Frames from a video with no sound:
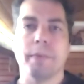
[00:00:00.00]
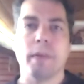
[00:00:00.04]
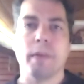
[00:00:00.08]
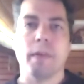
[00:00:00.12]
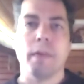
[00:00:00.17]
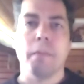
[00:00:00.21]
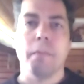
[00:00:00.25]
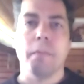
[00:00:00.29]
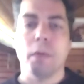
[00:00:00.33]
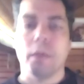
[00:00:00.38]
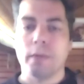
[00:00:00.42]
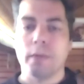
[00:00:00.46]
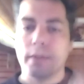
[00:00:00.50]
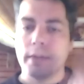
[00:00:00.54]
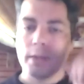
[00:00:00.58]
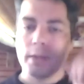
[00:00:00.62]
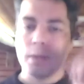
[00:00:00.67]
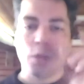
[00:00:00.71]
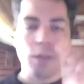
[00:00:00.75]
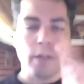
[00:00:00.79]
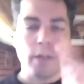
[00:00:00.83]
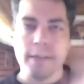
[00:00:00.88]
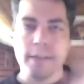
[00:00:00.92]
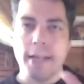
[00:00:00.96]
But
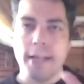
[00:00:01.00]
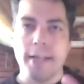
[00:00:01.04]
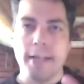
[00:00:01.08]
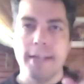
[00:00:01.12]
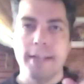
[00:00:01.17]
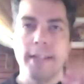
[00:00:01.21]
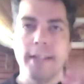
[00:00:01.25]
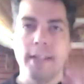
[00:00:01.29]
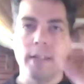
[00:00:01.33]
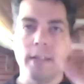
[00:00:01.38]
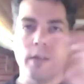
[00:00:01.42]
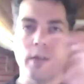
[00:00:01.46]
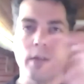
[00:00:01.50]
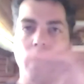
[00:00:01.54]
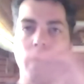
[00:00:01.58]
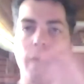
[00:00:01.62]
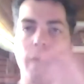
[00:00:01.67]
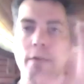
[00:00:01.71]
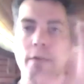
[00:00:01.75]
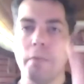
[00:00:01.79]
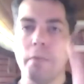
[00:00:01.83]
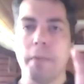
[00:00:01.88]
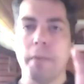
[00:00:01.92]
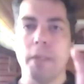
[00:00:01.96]
just the idea is
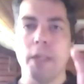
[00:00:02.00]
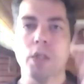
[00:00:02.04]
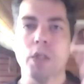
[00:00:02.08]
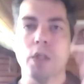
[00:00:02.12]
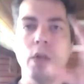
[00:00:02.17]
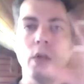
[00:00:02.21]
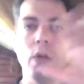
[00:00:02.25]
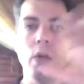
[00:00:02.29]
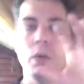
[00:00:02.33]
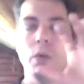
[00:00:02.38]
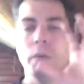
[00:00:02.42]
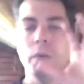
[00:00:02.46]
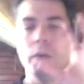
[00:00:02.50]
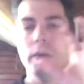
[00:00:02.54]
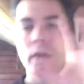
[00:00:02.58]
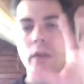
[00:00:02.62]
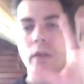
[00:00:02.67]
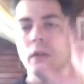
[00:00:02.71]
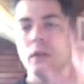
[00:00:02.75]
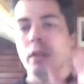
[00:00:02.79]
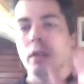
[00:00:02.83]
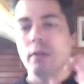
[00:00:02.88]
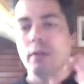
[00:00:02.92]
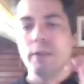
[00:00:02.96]
have a page with
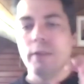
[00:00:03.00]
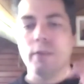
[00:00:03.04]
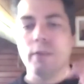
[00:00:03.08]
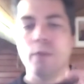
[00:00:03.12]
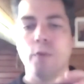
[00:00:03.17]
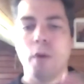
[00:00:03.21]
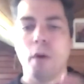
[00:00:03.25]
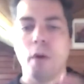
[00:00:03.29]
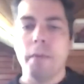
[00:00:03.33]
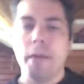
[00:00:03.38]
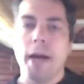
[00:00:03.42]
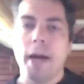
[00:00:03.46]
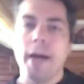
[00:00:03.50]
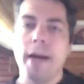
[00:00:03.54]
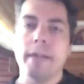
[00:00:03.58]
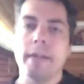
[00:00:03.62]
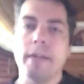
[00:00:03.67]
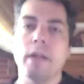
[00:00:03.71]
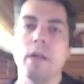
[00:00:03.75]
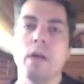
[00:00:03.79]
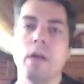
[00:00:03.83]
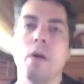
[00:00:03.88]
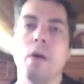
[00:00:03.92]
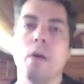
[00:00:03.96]
this form and
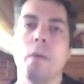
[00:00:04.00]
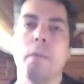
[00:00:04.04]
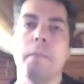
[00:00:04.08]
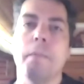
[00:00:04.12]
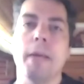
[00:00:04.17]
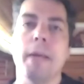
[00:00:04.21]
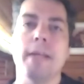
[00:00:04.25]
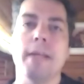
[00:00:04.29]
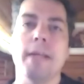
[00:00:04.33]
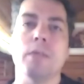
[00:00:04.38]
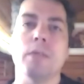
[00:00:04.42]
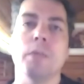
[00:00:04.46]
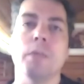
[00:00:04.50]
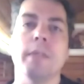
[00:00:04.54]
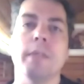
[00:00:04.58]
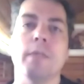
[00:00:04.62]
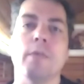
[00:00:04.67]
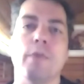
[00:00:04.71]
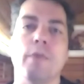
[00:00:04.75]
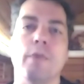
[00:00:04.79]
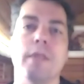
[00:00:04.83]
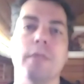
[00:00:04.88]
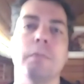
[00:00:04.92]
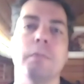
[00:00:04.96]
a place with
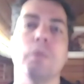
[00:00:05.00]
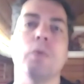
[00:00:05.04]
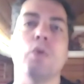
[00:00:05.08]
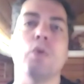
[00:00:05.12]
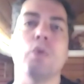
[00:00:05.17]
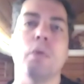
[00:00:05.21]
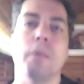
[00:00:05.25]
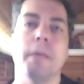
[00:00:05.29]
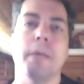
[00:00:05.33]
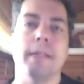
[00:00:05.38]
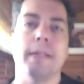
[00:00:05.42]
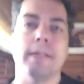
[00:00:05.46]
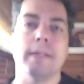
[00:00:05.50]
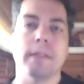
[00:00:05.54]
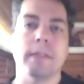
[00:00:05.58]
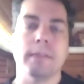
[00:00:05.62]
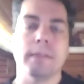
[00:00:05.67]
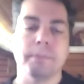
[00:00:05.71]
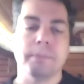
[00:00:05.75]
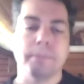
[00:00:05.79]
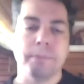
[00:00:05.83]
Facebook comments.